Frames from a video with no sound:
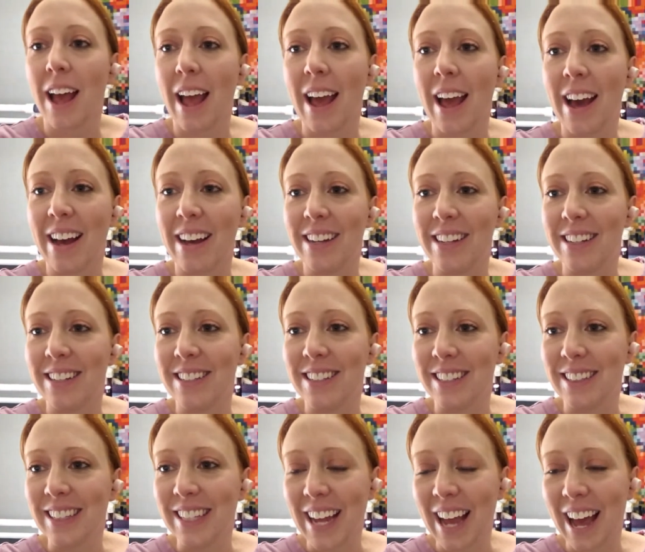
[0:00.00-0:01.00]
And
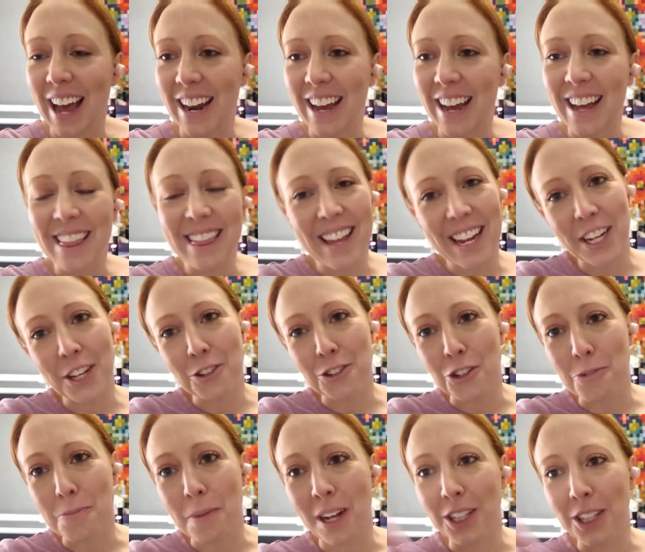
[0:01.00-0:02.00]
Leanna, thank you
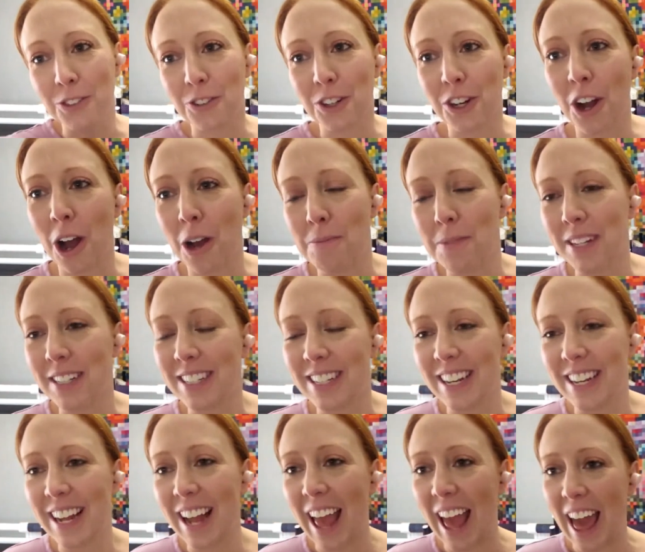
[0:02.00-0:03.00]
so much for
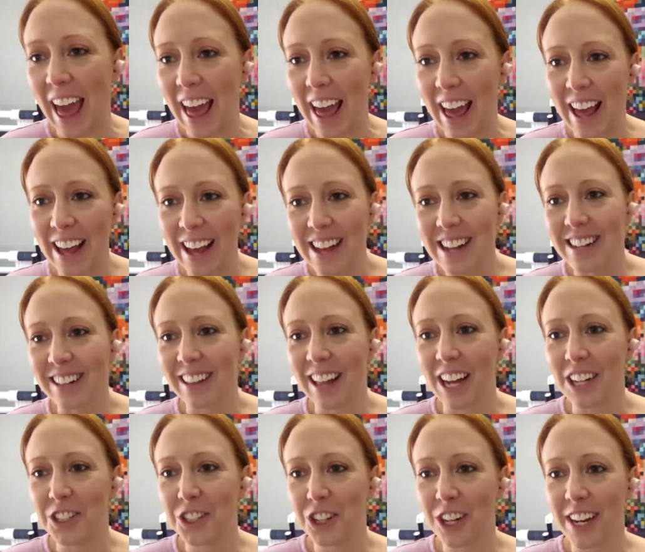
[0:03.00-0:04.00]
commenting. Hey,
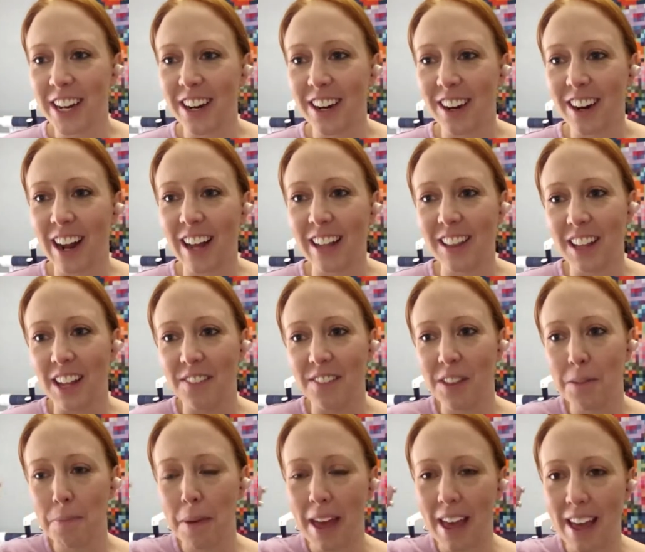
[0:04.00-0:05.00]
glad you're here. I
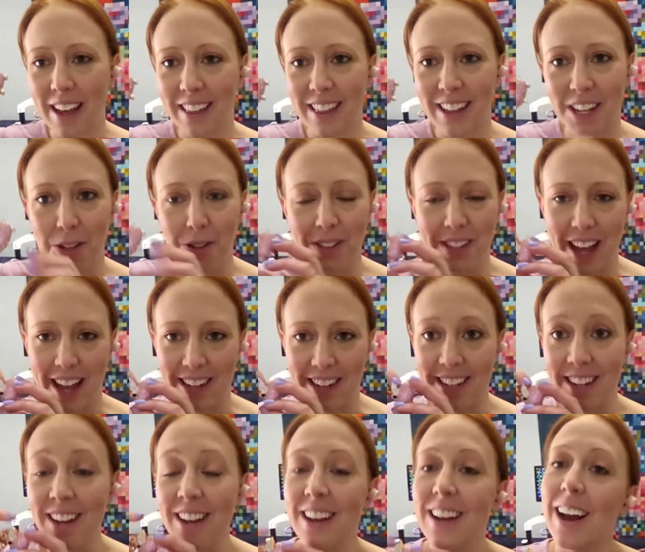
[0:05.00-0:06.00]
love the pig that you
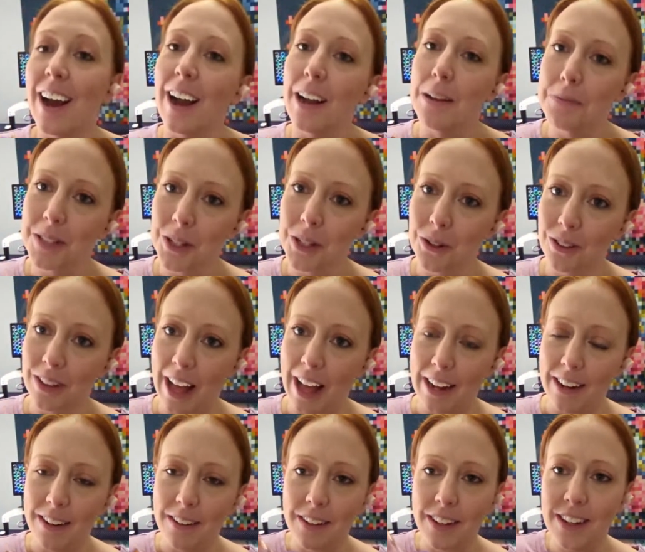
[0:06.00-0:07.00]
sent. I'm so
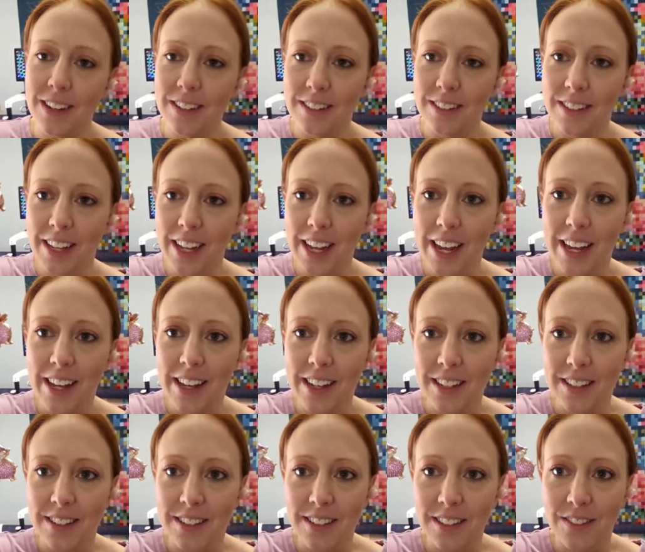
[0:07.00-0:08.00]
glad, because he
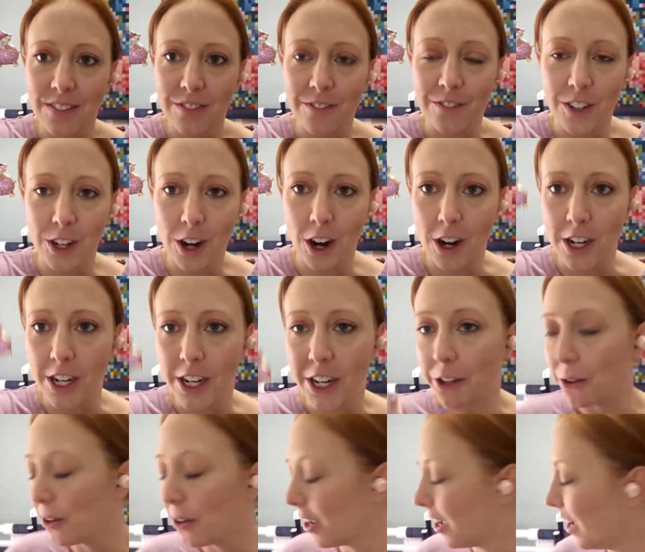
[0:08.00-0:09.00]
is for darn
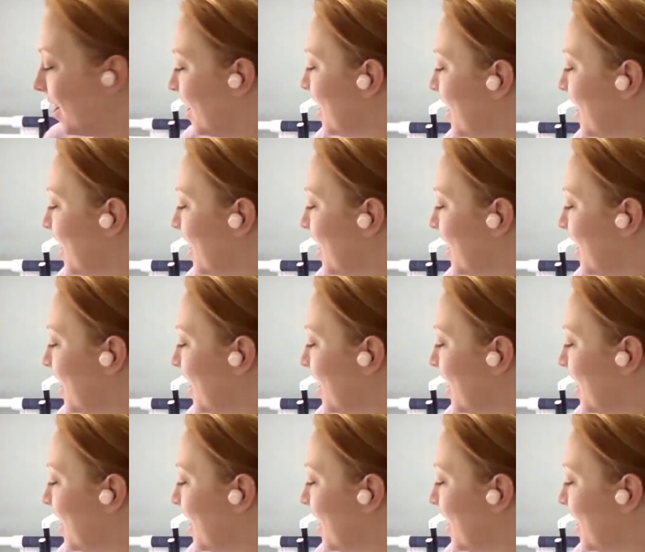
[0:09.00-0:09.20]
cute.